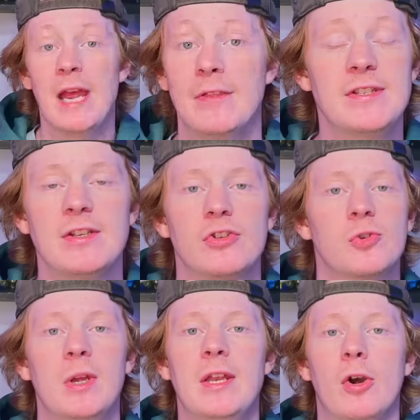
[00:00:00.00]
yeah, these things are
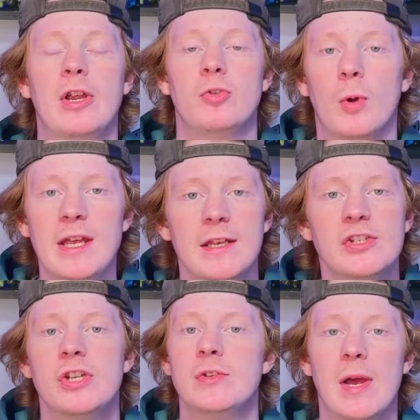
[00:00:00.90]
sweet and are a great
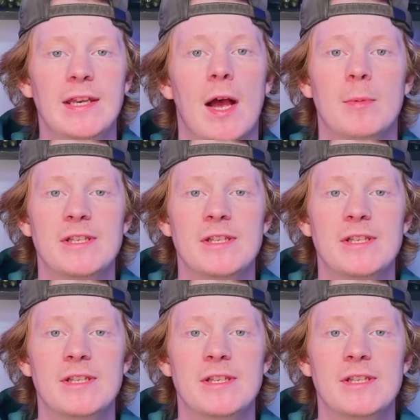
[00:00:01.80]
addition to any helmet